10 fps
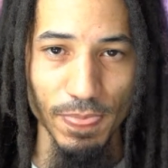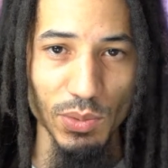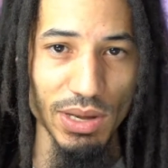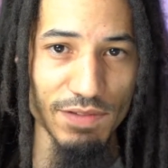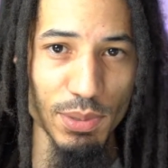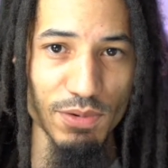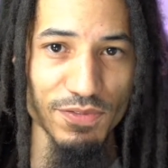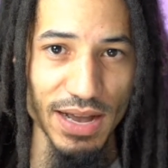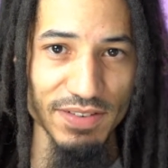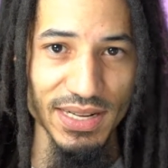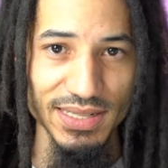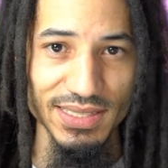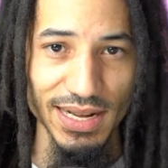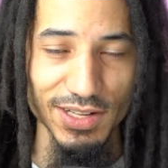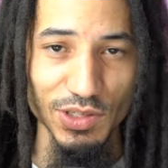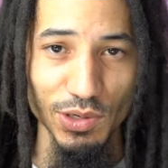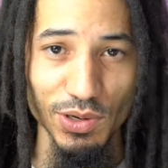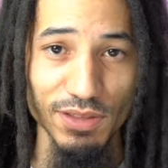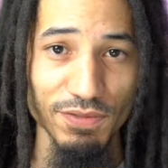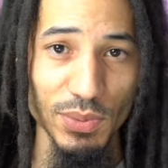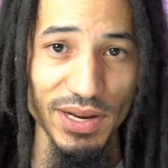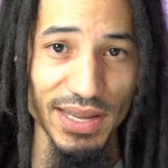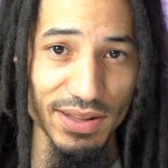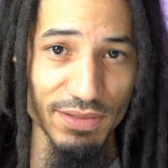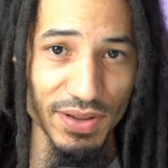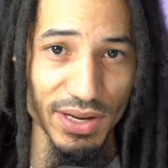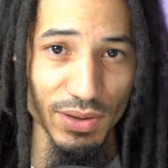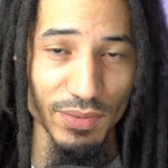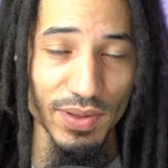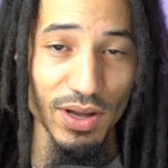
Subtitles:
You have about 5 to 10 seconds to hook the viewer into the video.